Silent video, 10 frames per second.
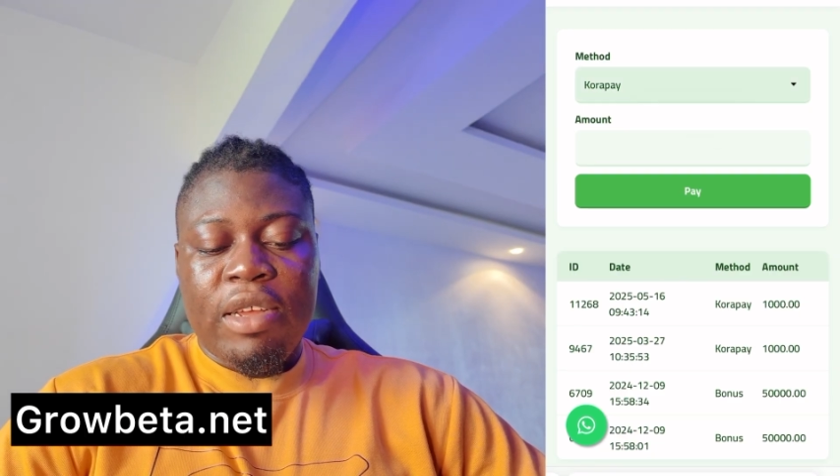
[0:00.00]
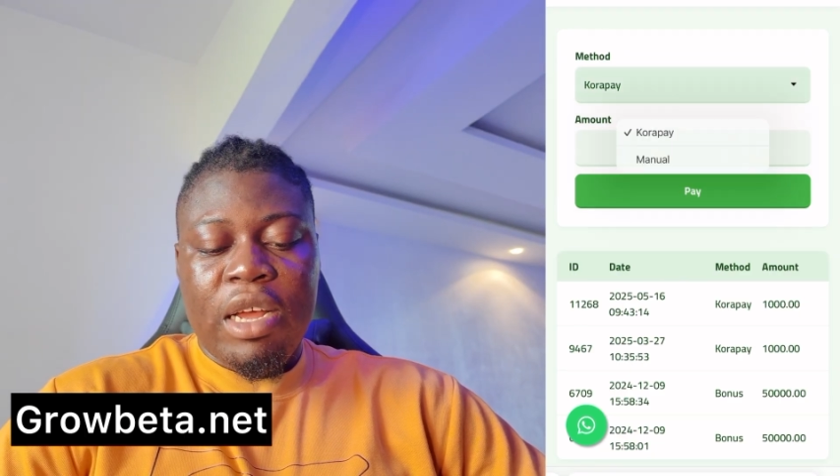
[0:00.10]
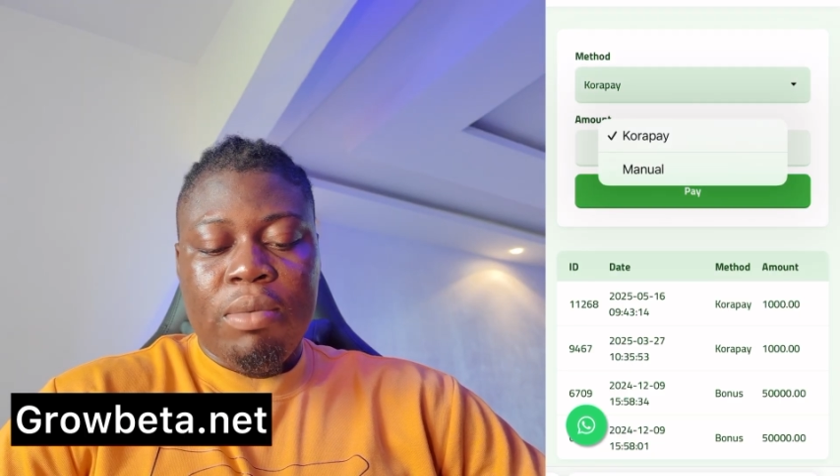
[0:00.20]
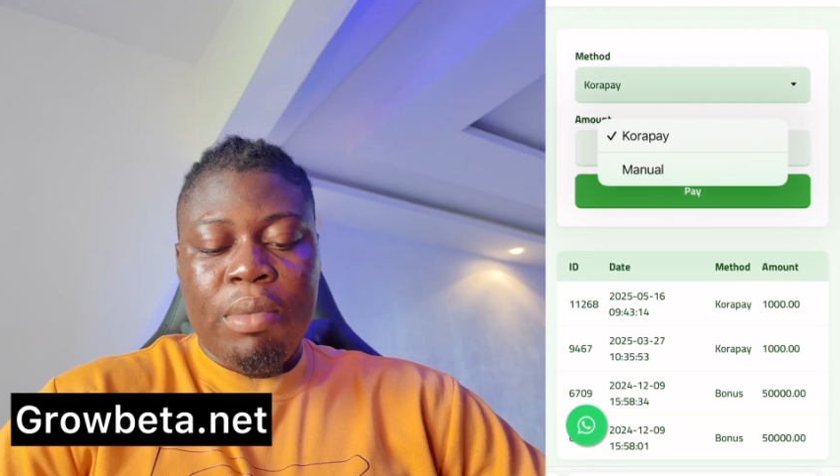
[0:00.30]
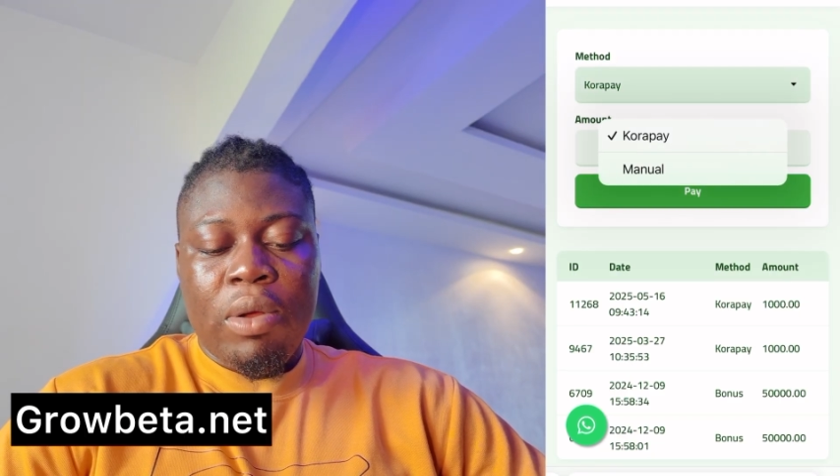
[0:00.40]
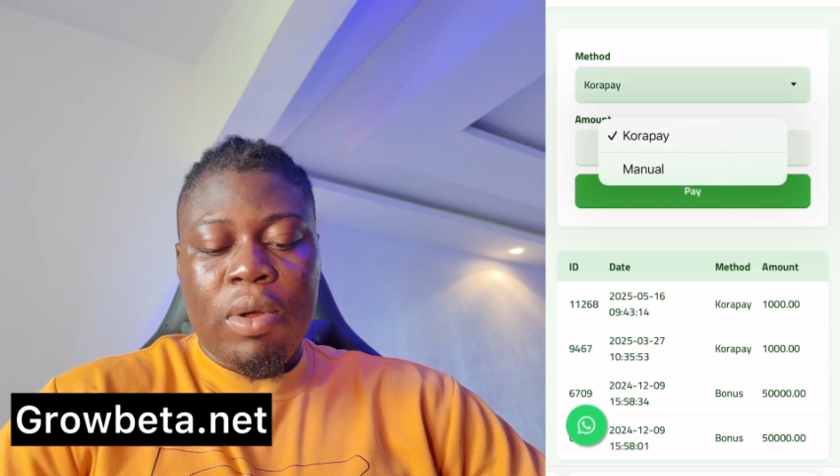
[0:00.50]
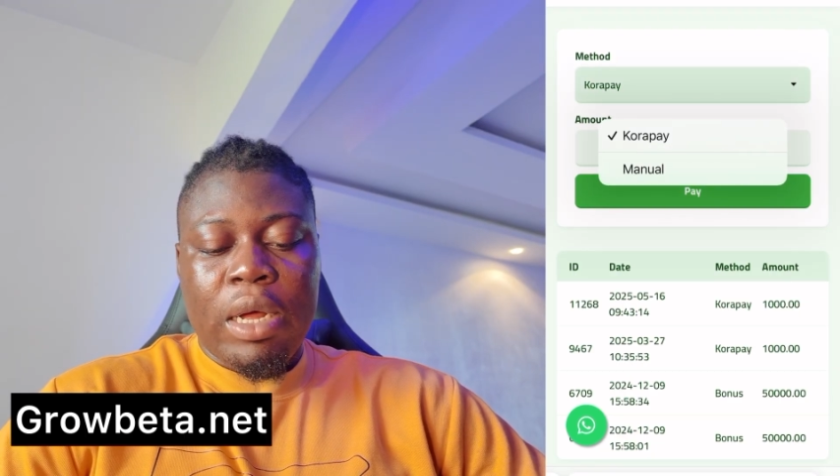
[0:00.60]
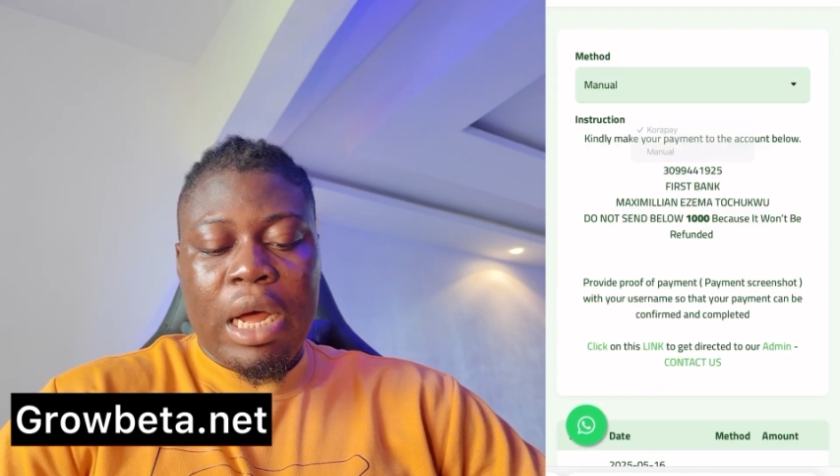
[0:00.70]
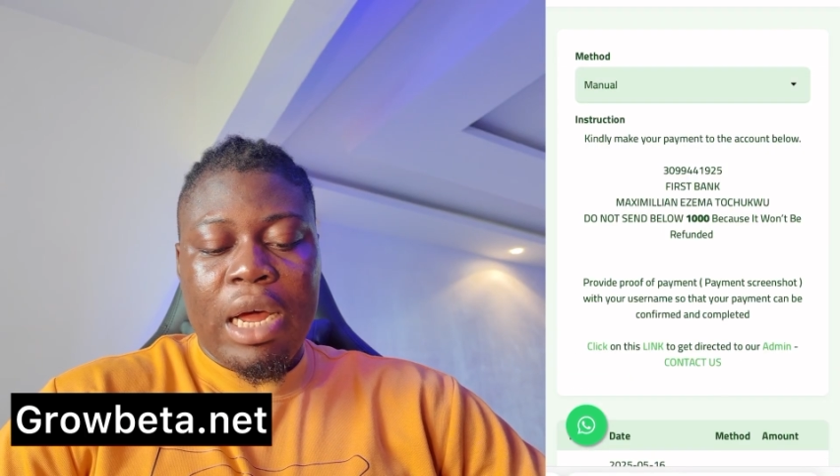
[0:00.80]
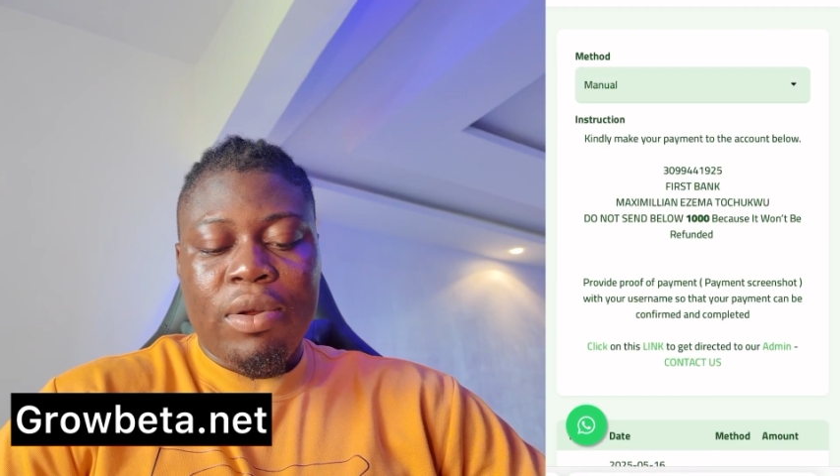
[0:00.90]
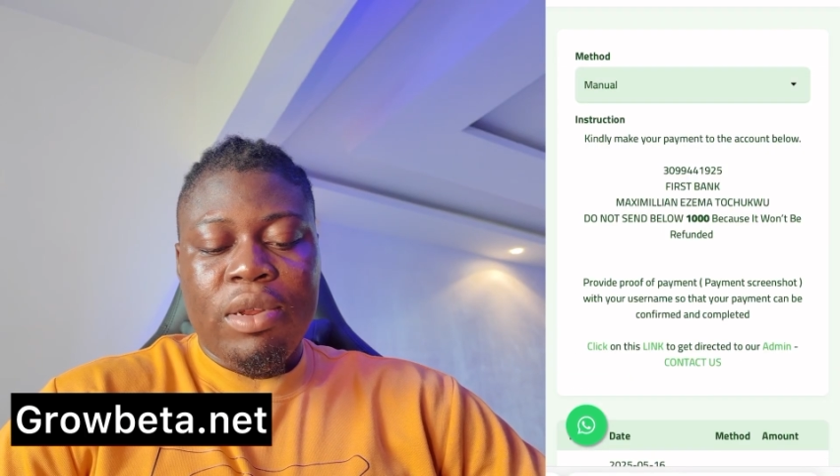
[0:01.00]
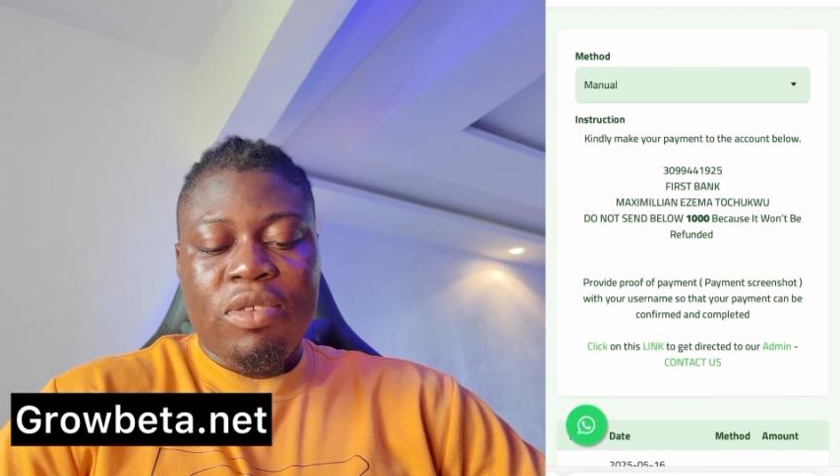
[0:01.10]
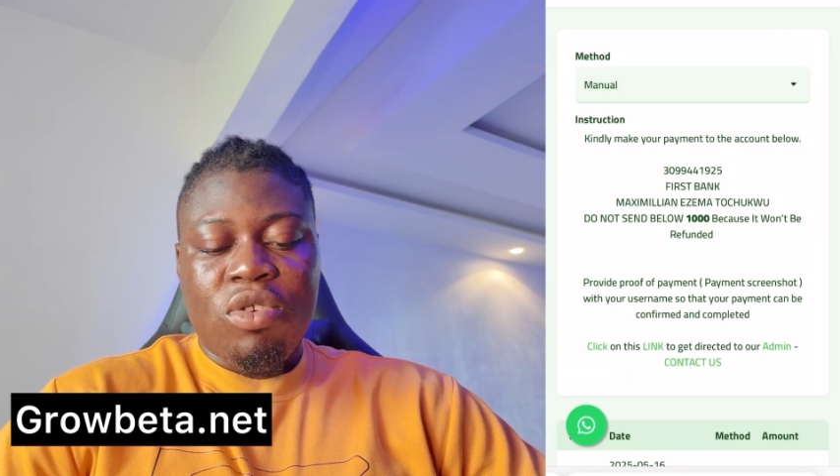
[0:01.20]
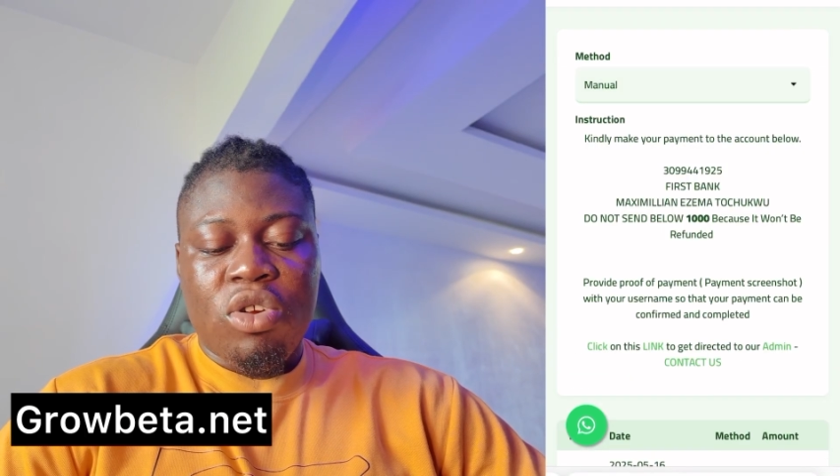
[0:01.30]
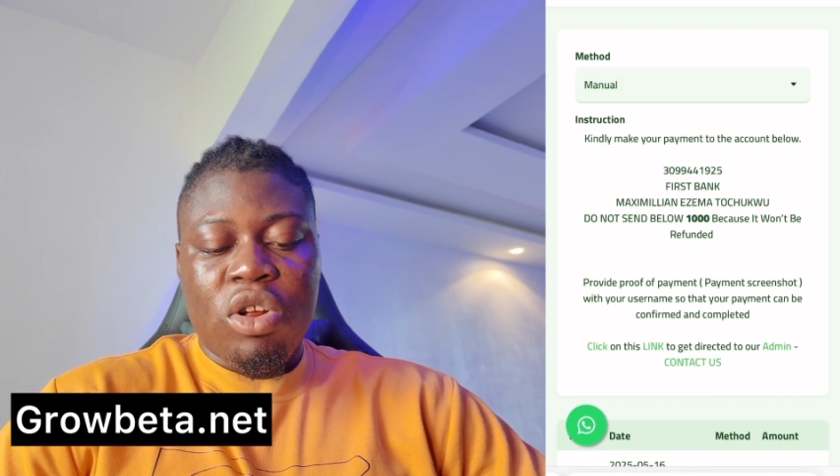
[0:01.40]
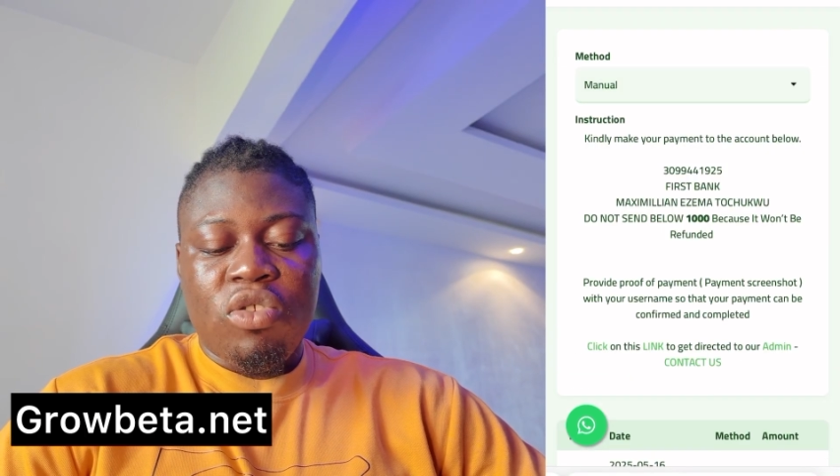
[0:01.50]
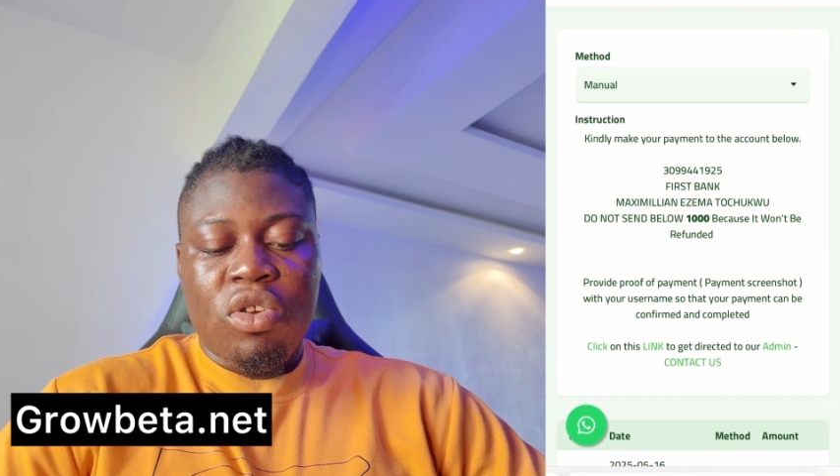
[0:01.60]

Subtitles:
select manual and read the instruction.